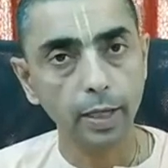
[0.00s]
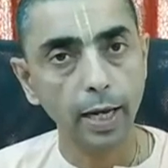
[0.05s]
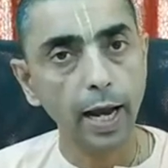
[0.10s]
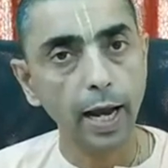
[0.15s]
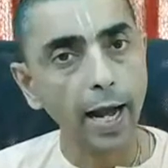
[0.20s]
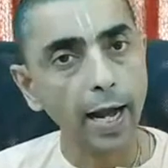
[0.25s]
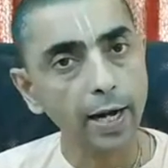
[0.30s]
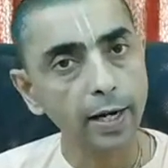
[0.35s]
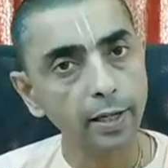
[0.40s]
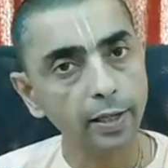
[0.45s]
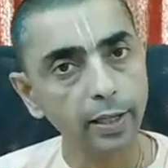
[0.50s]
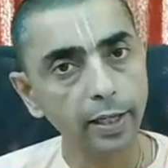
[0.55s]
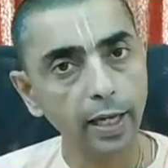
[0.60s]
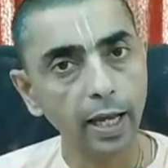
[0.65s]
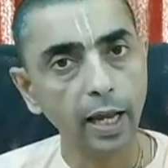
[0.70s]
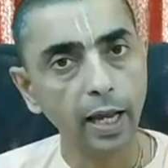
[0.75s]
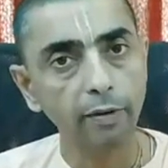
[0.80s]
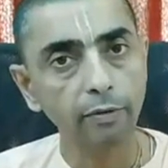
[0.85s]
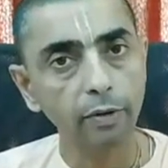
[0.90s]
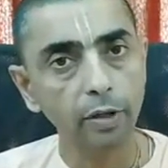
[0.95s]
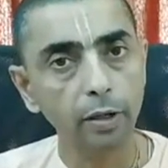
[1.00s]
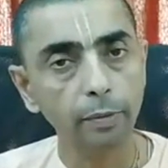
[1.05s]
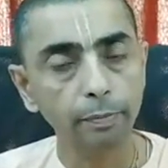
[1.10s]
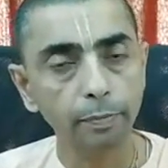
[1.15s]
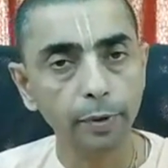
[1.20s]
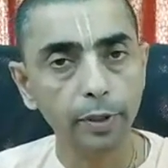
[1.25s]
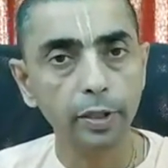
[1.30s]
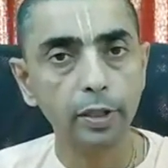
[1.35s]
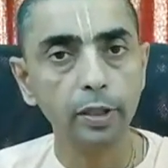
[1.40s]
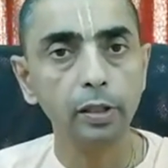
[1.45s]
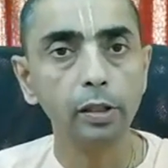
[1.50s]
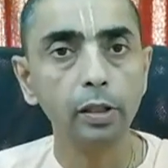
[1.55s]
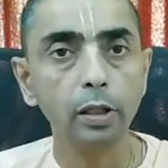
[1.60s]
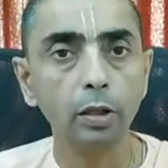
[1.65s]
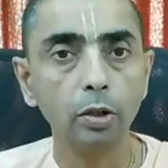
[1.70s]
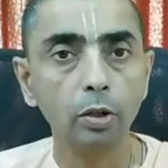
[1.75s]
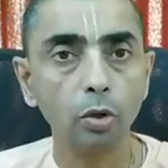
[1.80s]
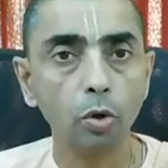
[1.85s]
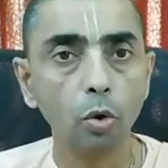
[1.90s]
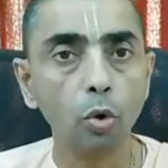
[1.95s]
and they have a particular
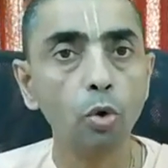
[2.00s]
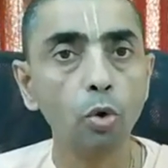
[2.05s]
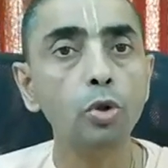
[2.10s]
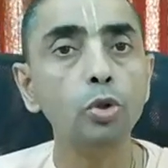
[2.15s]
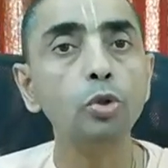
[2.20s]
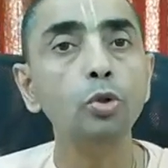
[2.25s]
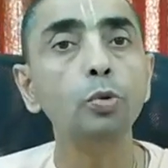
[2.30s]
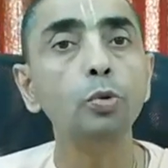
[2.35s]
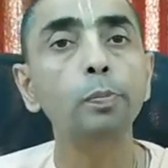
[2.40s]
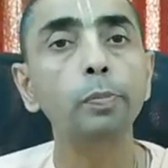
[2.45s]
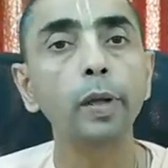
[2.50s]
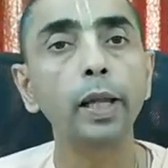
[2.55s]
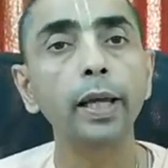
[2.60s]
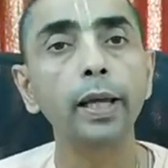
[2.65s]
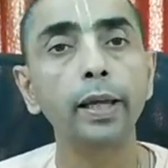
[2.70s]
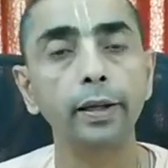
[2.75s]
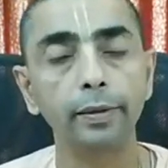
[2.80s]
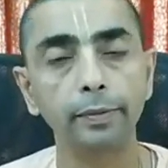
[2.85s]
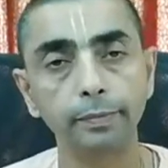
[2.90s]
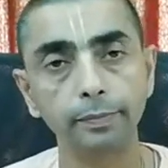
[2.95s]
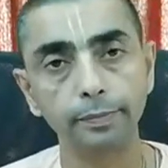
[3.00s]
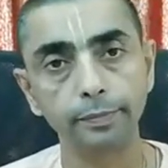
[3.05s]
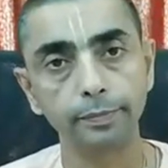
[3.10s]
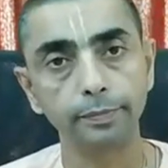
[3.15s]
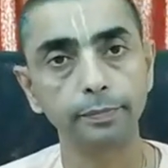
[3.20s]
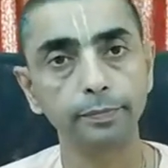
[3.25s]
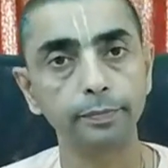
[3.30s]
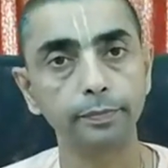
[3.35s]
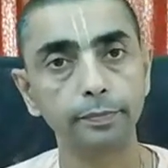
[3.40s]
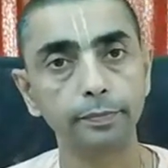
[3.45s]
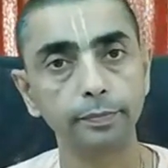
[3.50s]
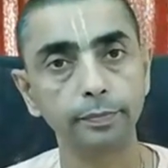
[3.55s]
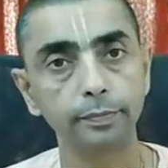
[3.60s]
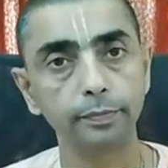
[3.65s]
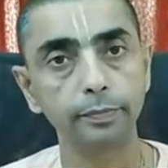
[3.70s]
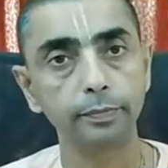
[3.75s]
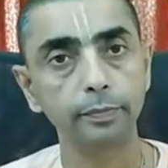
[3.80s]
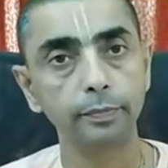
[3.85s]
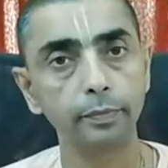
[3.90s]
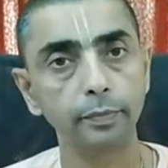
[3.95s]
role to play.
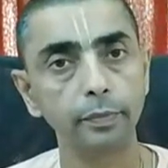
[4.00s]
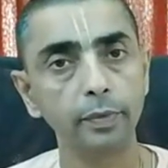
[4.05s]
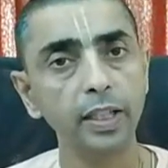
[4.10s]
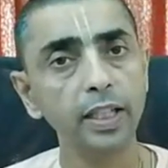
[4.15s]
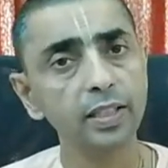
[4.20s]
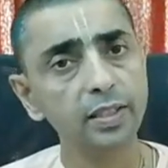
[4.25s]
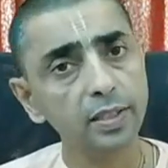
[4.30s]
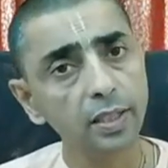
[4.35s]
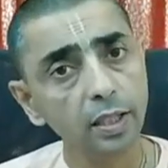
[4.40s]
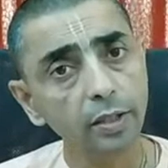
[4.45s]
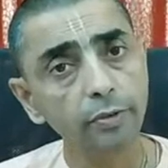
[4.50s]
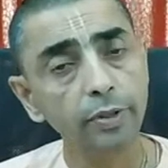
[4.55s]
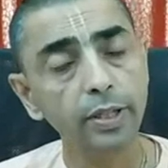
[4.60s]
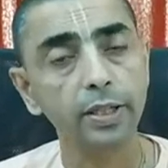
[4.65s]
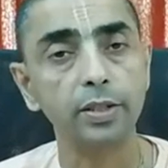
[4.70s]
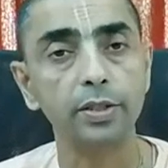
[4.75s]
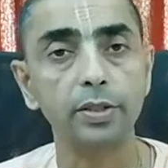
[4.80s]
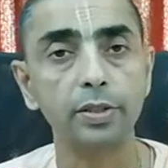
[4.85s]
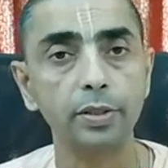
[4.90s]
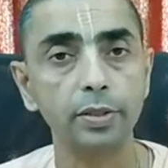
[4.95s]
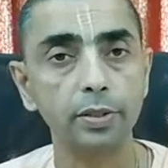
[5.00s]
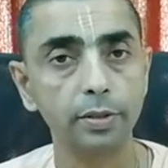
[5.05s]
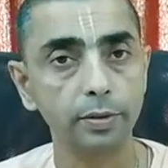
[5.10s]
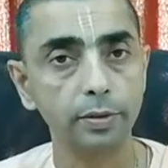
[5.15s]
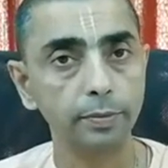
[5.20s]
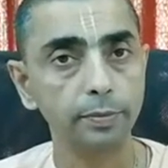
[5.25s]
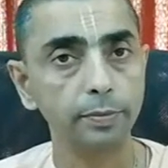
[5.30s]
They are servants.